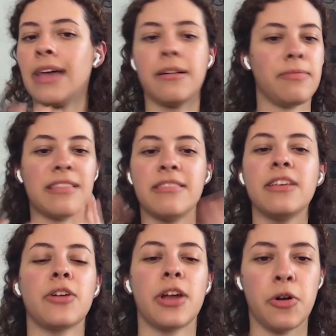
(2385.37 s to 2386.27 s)
That that's
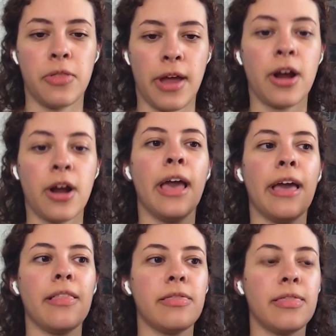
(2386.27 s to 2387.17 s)
neither here nor there.
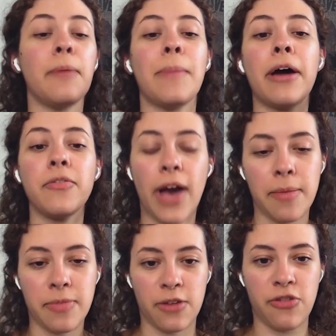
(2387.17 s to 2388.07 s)
The amount of
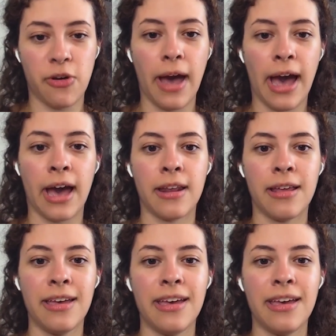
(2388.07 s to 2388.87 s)
hype that show had